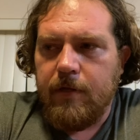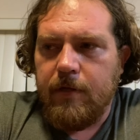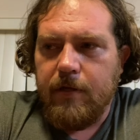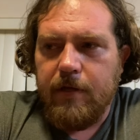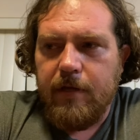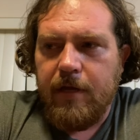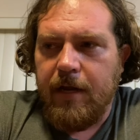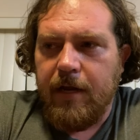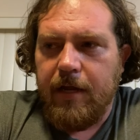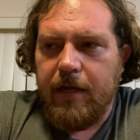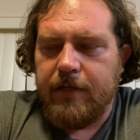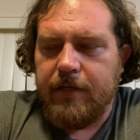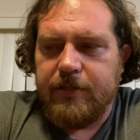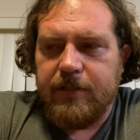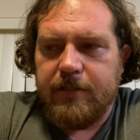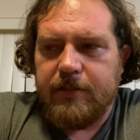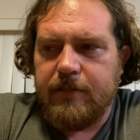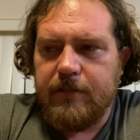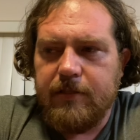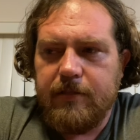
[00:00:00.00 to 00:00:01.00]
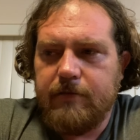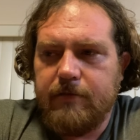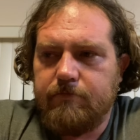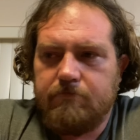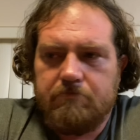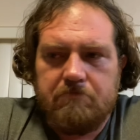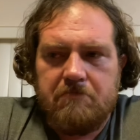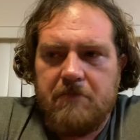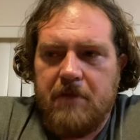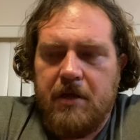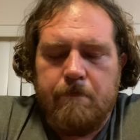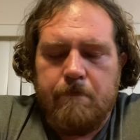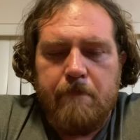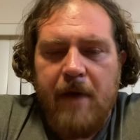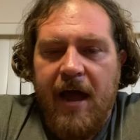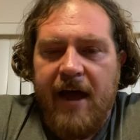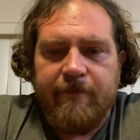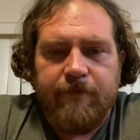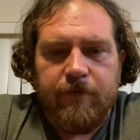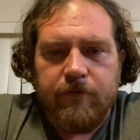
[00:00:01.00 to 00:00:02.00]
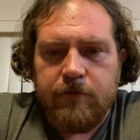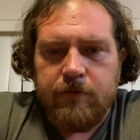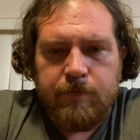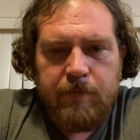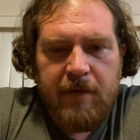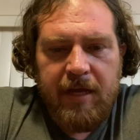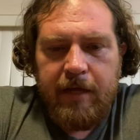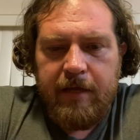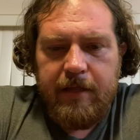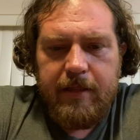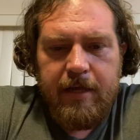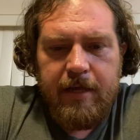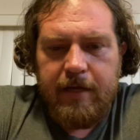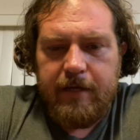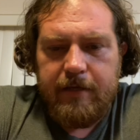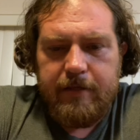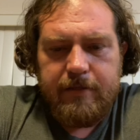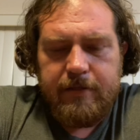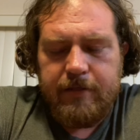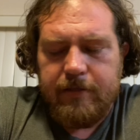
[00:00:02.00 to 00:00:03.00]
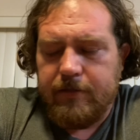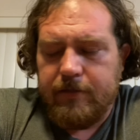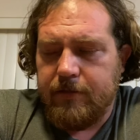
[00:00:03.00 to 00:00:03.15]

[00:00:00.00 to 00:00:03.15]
And it baffles me that